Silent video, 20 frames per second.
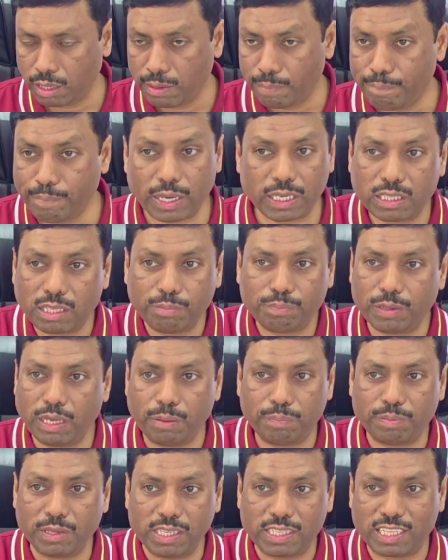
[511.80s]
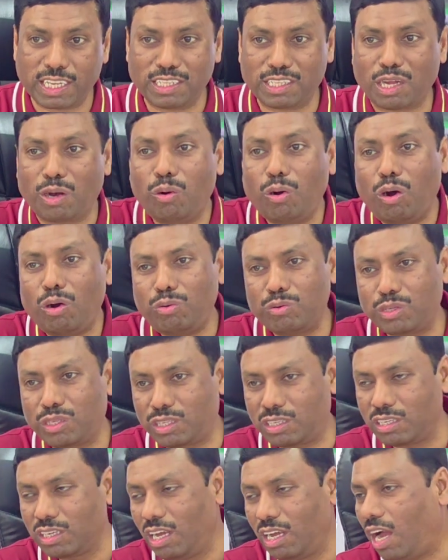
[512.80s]
But the people says, ouch,
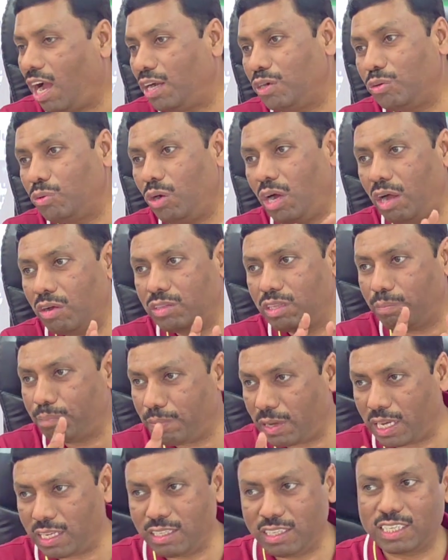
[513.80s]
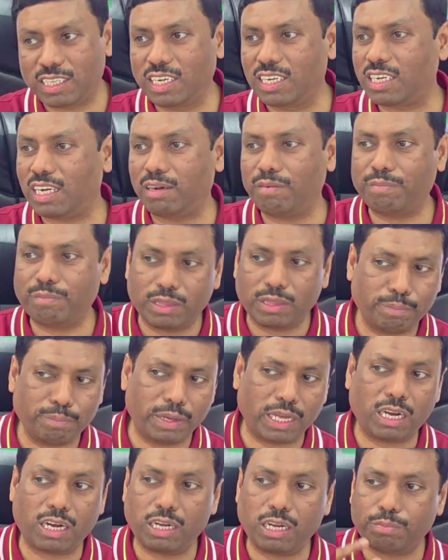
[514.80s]
I do have the pain. Children may
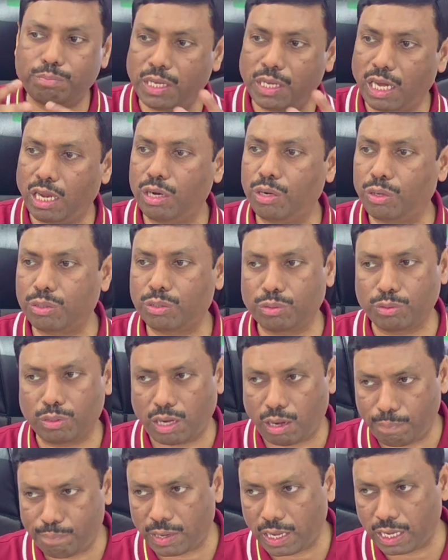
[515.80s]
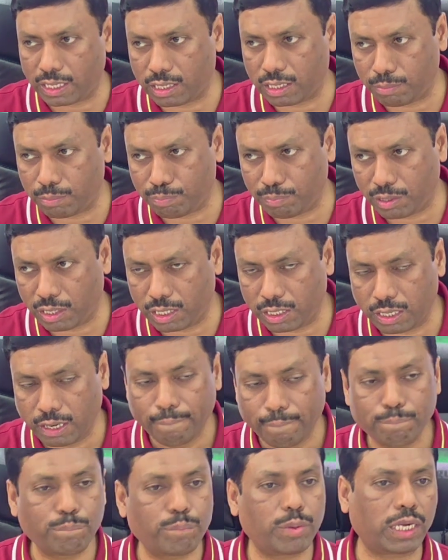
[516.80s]
not be allowed to apply that point,
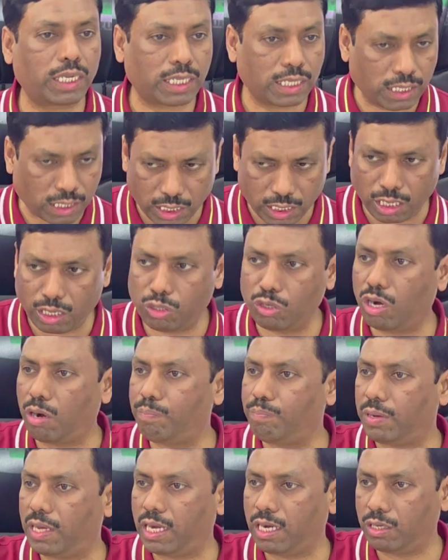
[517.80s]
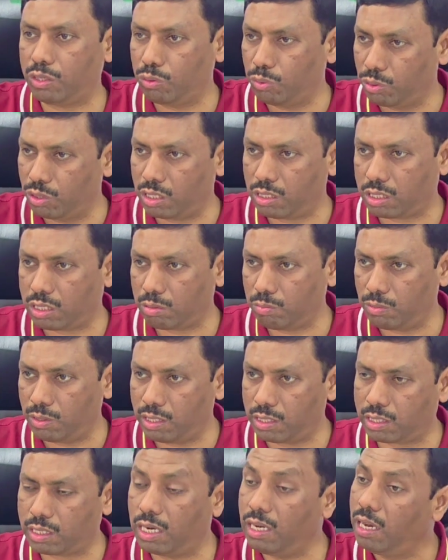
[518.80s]
but still you apply and do the
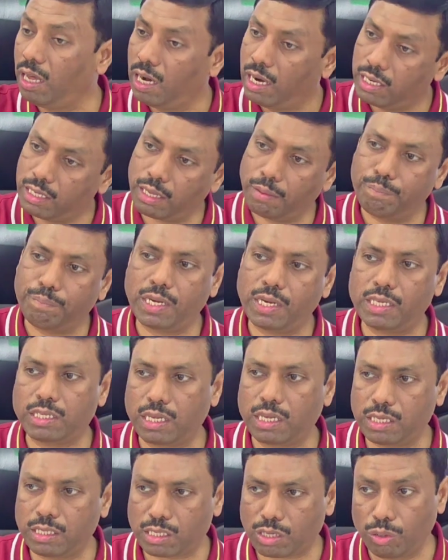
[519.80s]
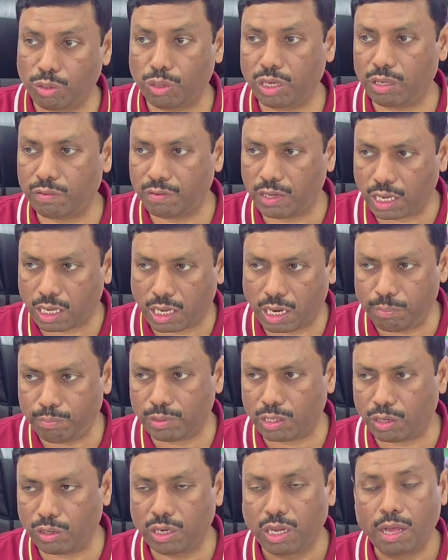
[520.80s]
stimulation, temperature slowly will come
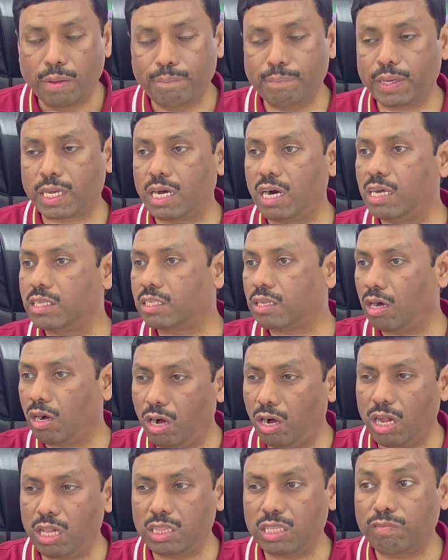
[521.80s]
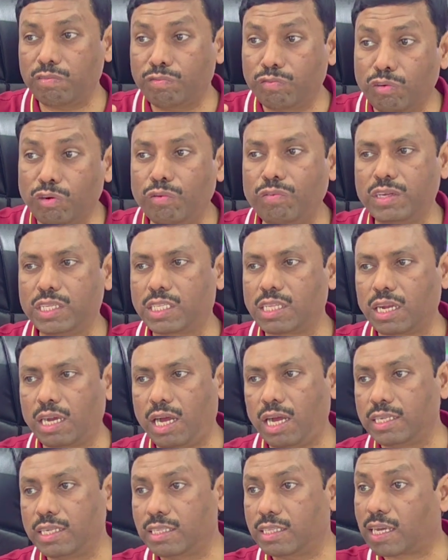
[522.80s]
down, because all the Fu viscera
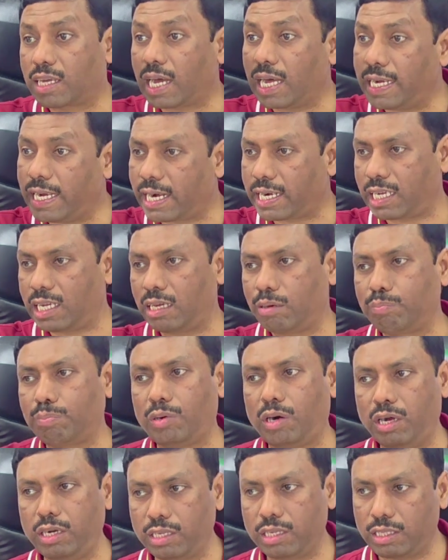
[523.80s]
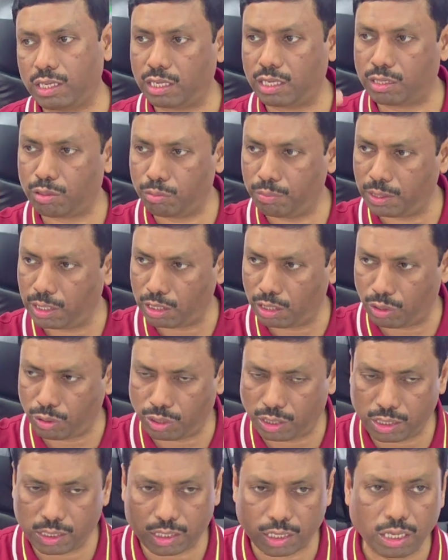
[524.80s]
is connecting point, that to be known
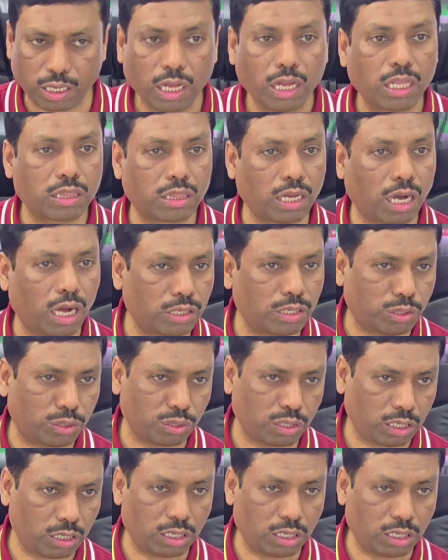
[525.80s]
as a Ta Chui